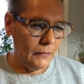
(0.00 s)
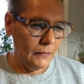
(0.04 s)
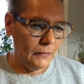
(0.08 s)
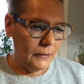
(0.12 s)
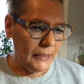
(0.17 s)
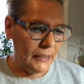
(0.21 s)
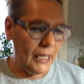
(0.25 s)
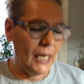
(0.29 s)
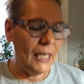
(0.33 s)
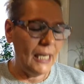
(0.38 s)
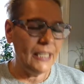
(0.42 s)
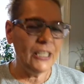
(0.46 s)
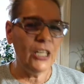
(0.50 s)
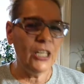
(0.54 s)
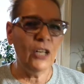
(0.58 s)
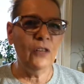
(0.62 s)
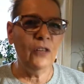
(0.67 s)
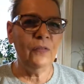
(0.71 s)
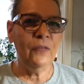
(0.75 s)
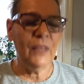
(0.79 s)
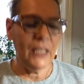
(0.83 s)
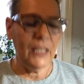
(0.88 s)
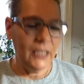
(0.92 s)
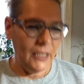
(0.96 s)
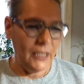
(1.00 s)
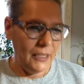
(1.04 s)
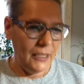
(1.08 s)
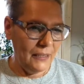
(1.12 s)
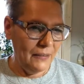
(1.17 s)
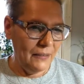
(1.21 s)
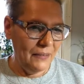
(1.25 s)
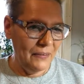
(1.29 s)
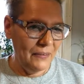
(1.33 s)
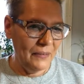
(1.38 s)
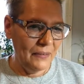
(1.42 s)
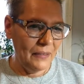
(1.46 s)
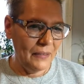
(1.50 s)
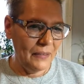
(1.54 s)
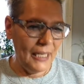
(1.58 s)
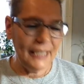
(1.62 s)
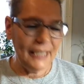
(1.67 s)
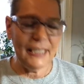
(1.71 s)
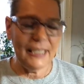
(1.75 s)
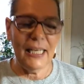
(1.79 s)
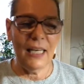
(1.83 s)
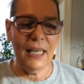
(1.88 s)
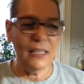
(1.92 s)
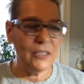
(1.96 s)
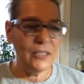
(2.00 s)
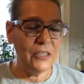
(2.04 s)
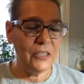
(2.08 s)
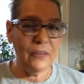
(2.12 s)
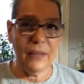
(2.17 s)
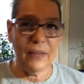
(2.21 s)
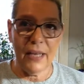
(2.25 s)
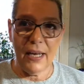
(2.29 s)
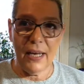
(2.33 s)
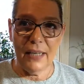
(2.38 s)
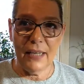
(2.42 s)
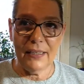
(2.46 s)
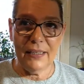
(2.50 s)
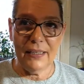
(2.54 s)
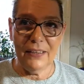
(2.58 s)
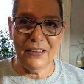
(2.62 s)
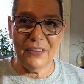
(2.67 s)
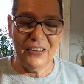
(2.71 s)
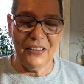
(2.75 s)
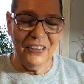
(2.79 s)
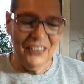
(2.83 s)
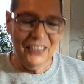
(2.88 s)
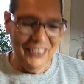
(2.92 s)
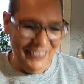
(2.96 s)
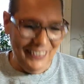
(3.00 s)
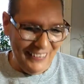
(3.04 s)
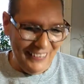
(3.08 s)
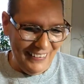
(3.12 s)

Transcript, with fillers: Yeah, I know, Vicky. I can't do that either.